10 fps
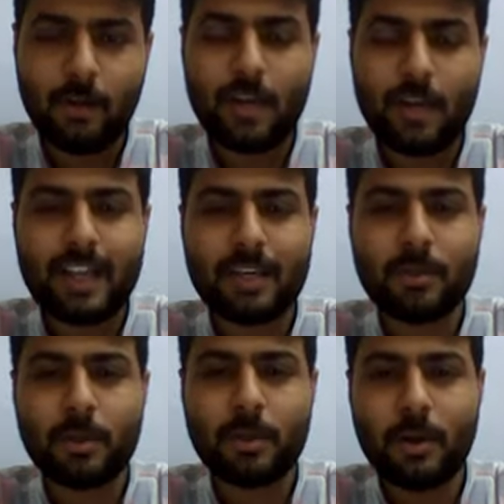
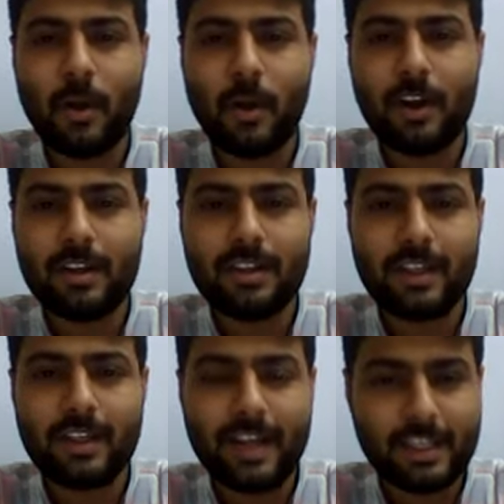Welcome you all
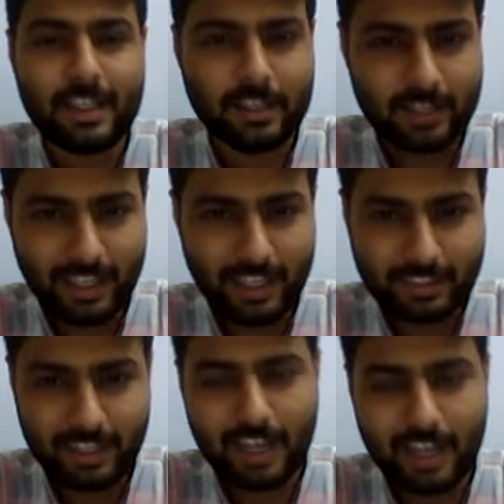in
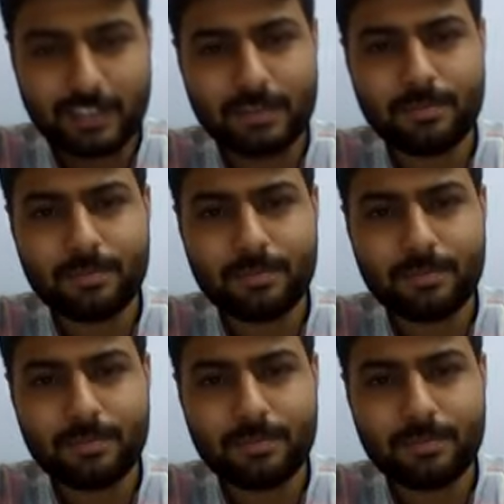science class.